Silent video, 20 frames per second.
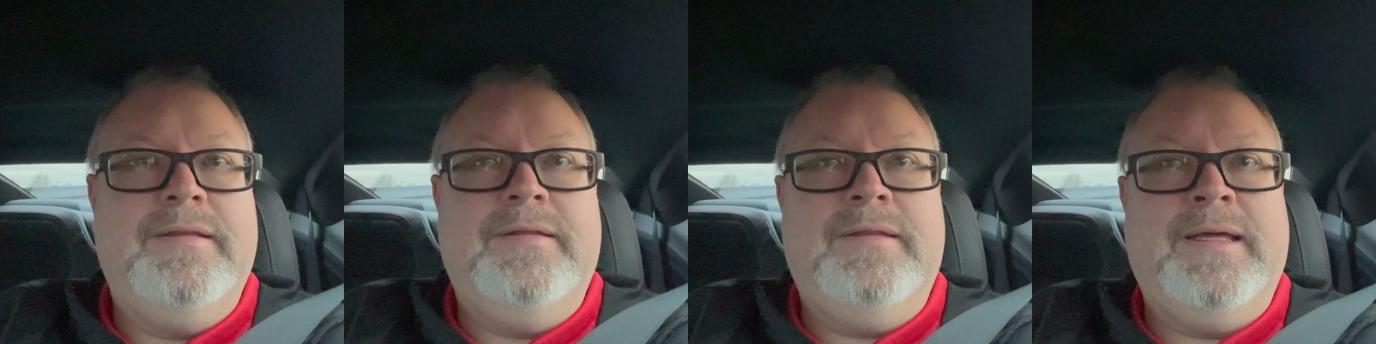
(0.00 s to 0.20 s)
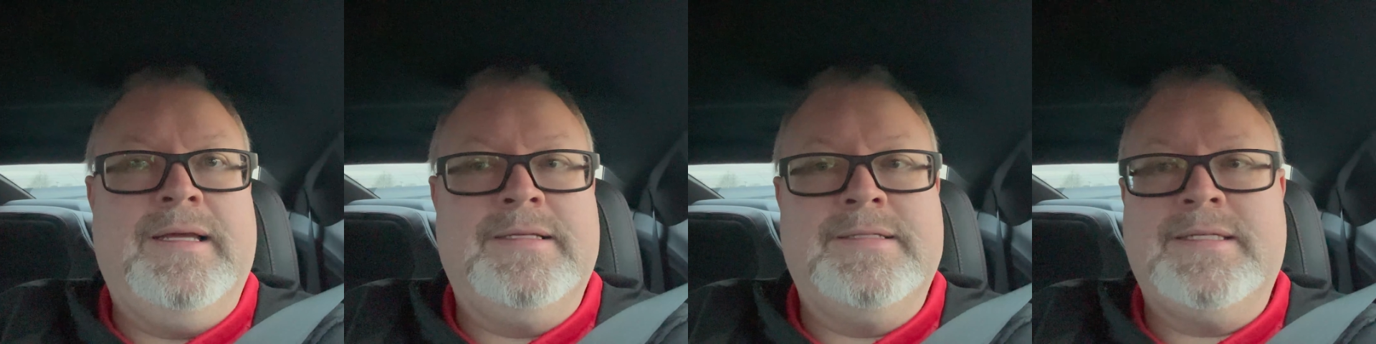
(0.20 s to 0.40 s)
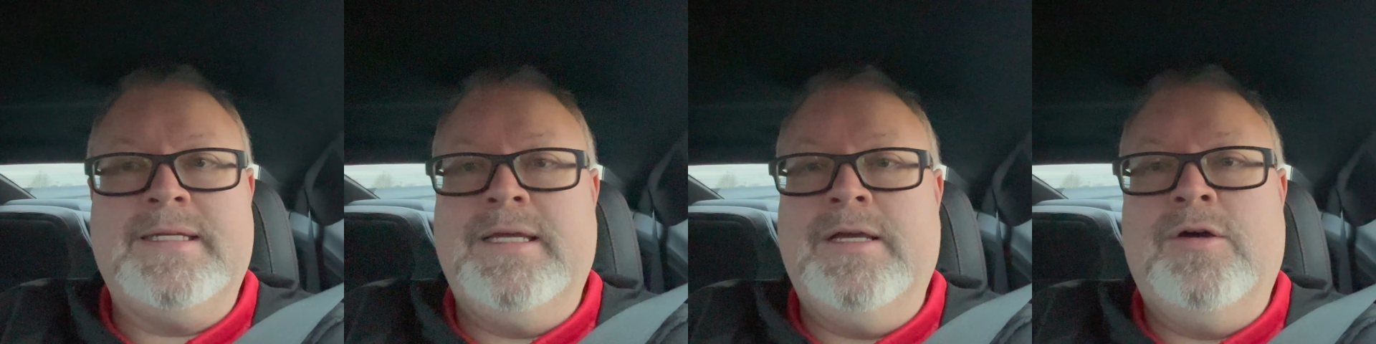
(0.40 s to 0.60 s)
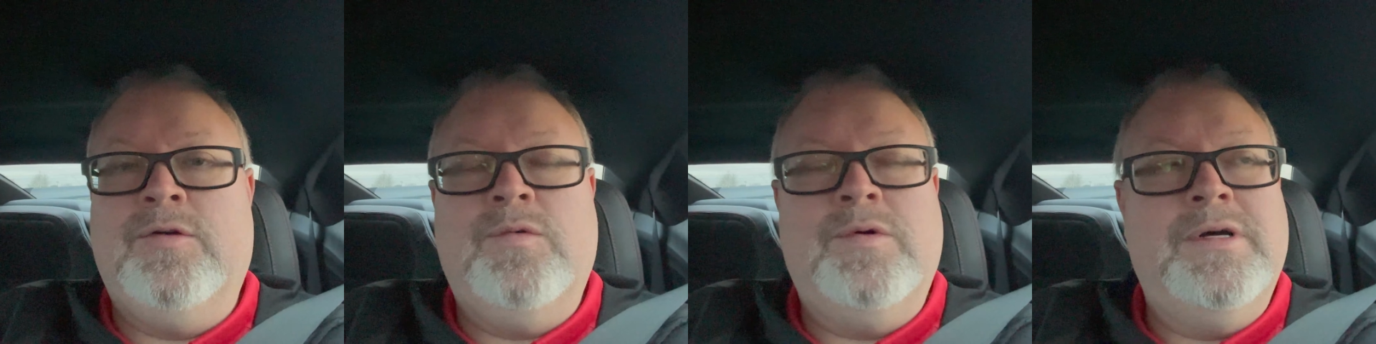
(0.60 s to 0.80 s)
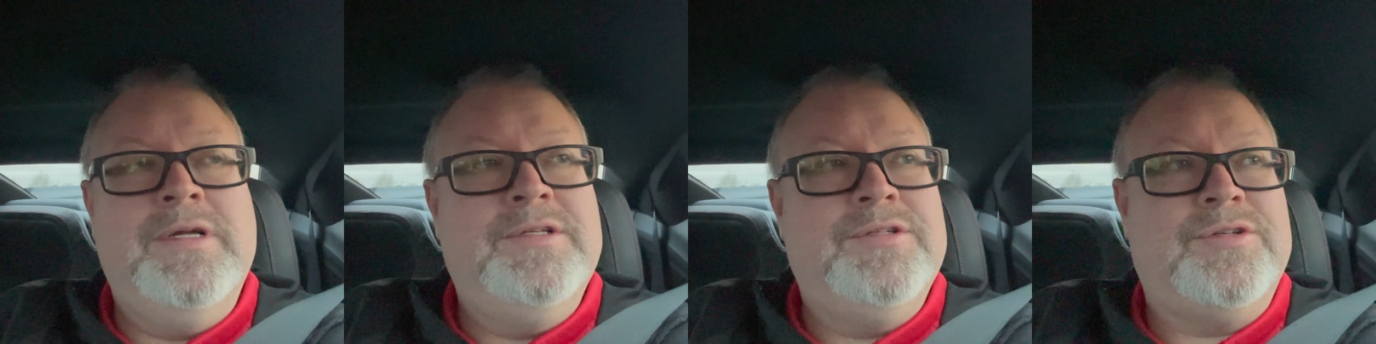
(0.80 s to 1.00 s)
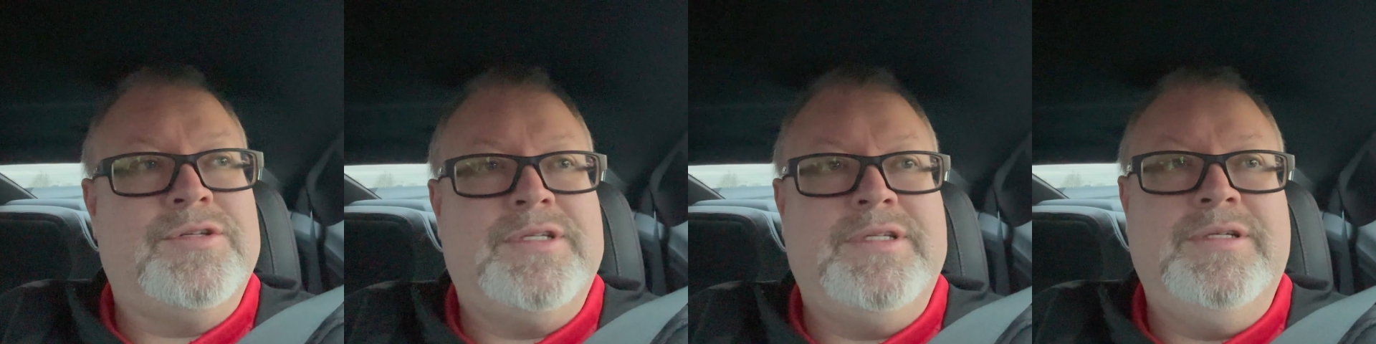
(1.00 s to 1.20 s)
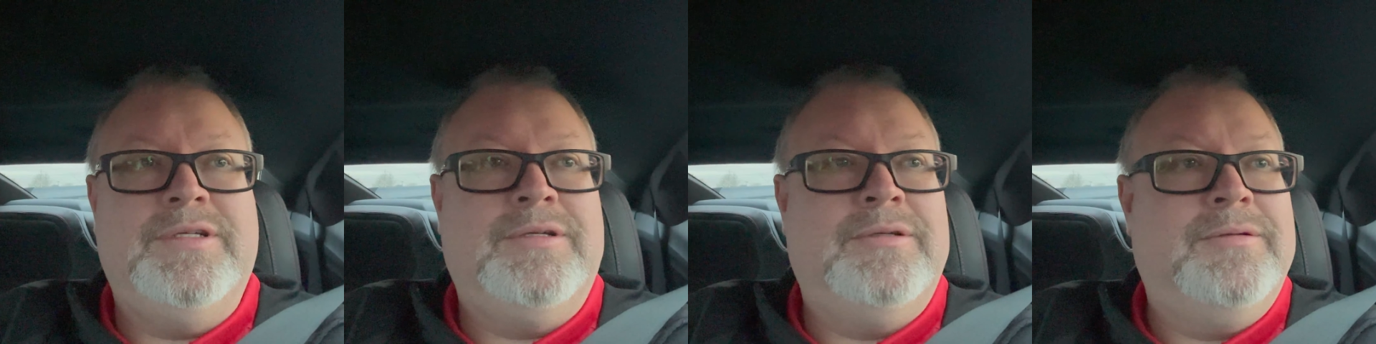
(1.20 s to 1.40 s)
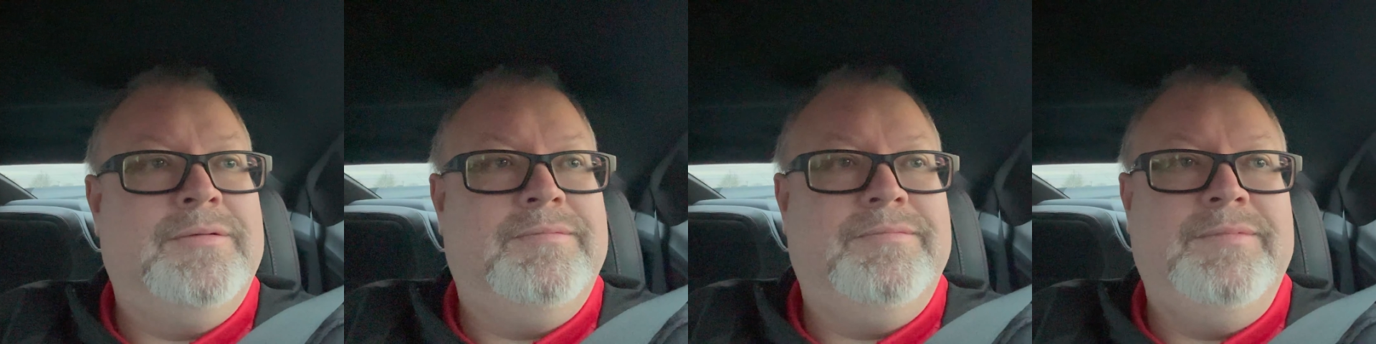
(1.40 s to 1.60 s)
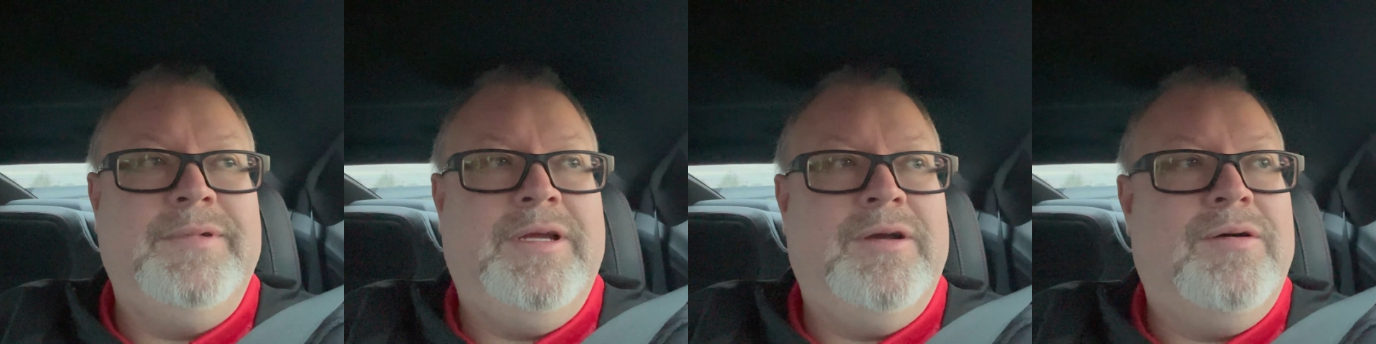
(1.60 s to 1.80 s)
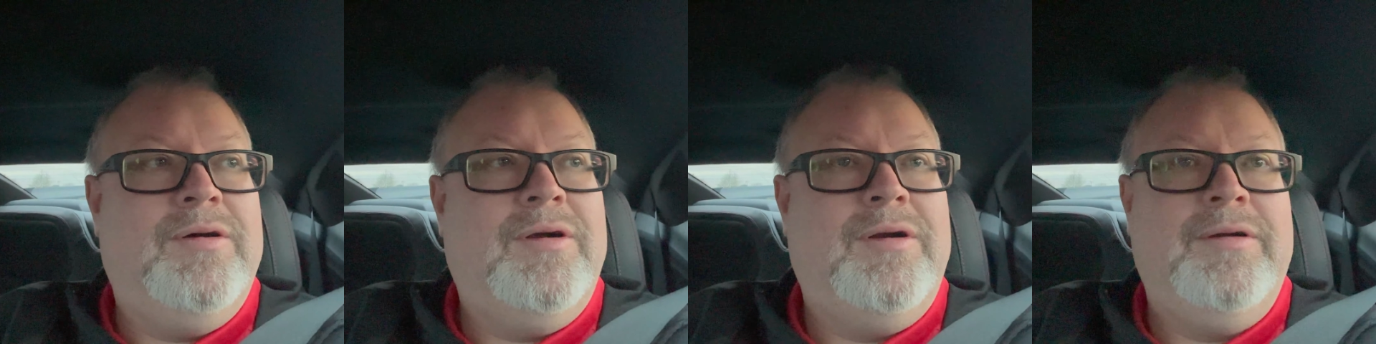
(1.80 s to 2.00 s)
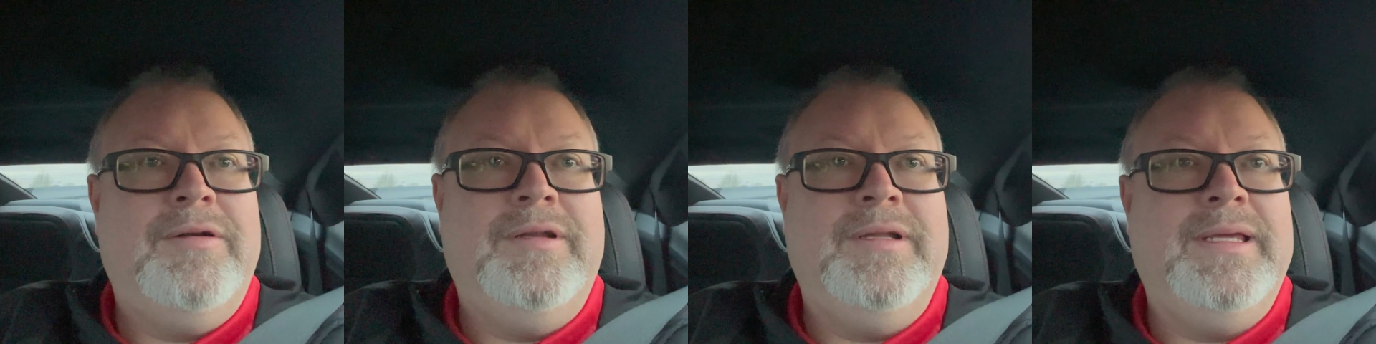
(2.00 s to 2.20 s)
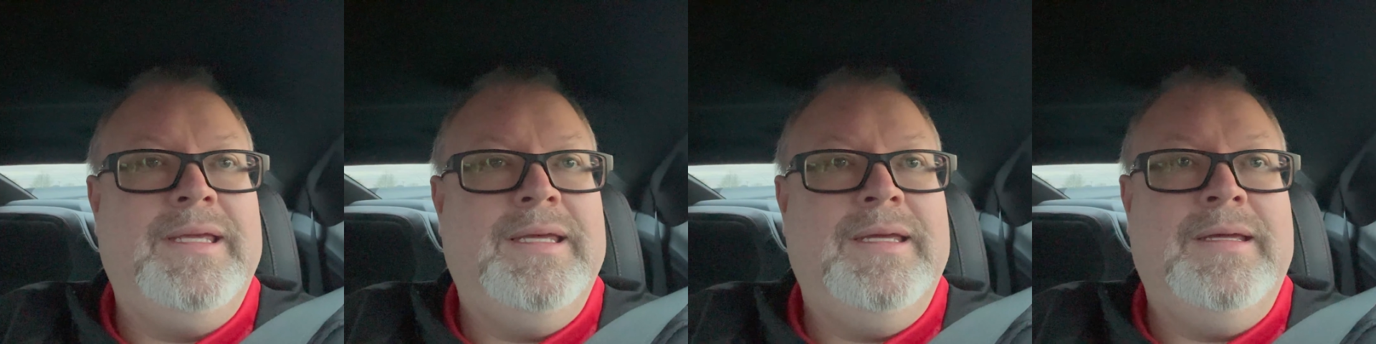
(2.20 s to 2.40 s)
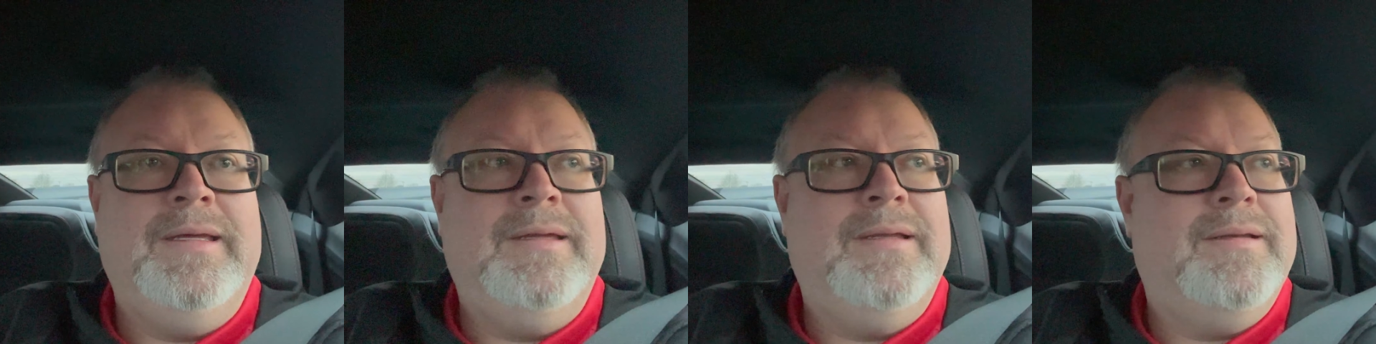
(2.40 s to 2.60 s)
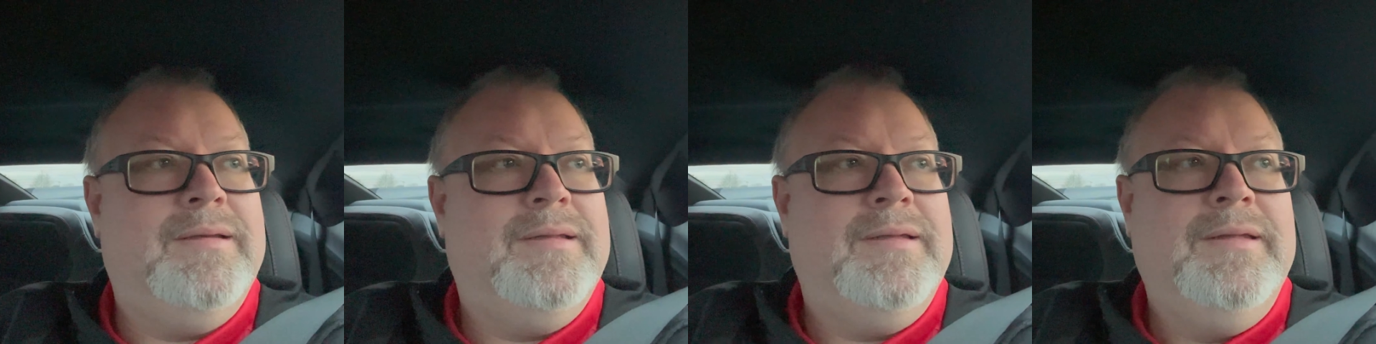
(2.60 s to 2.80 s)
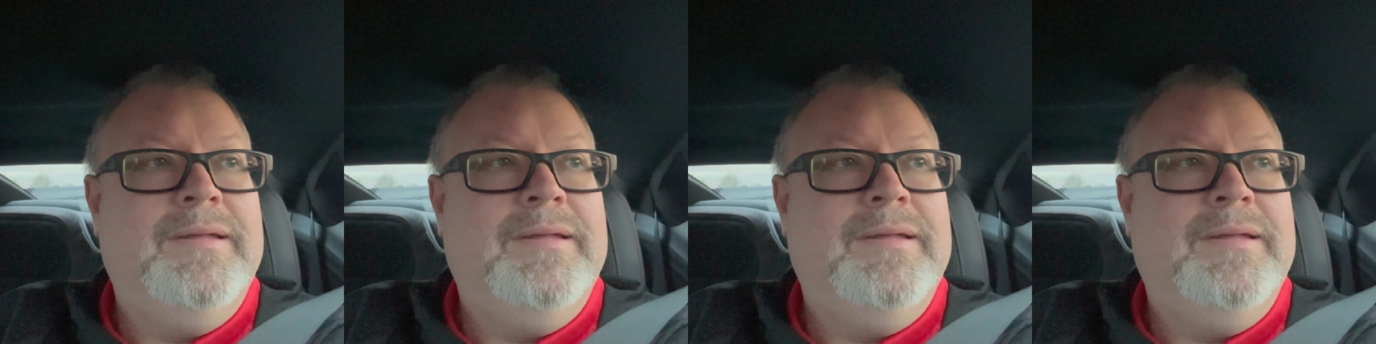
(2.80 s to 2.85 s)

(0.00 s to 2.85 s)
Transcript: like ZL1s are still, hard to get.